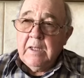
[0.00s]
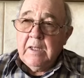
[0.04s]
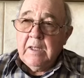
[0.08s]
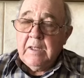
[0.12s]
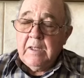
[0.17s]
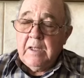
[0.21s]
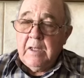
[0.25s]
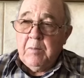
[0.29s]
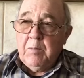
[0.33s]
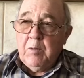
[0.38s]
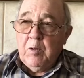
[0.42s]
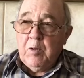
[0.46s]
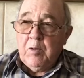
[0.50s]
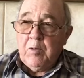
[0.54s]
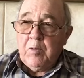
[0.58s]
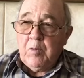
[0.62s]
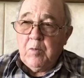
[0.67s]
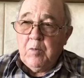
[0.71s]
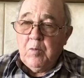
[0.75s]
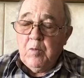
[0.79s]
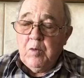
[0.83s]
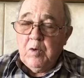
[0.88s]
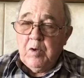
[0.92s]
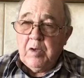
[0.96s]
They both
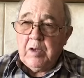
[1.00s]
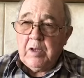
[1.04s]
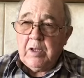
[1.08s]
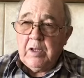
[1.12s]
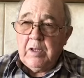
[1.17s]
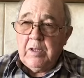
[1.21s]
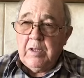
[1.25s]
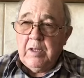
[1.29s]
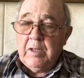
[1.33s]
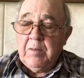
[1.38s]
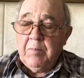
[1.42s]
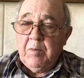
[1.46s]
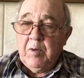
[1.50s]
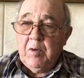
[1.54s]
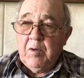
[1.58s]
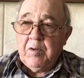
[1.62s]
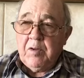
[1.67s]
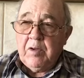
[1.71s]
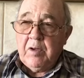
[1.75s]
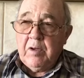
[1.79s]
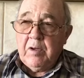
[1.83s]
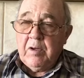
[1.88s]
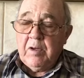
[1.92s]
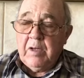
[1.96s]
work and they
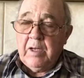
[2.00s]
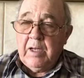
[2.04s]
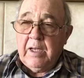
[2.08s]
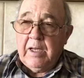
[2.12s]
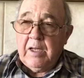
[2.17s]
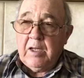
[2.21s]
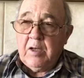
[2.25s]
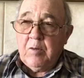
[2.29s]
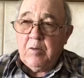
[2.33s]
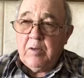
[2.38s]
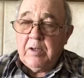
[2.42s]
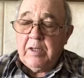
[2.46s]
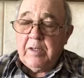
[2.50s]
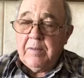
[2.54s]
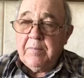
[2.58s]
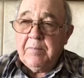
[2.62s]
both are adequate.